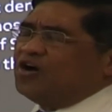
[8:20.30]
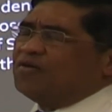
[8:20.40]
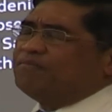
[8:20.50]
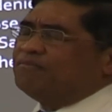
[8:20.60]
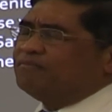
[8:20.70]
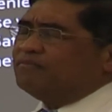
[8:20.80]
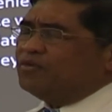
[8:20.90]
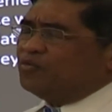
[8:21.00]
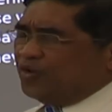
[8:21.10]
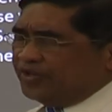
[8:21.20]
of
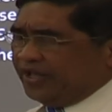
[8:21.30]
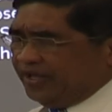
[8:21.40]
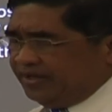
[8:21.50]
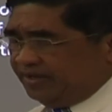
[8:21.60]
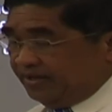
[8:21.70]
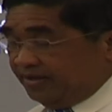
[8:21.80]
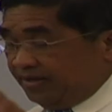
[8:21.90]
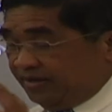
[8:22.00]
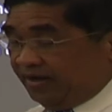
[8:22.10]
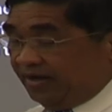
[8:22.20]
where they've
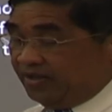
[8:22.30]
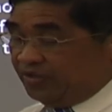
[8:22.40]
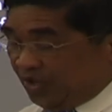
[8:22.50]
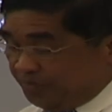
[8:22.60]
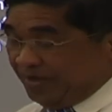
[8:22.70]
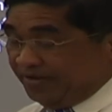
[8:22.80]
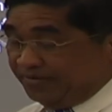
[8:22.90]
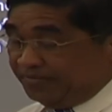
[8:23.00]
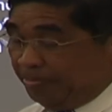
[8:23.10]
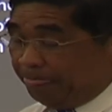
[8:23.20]
been.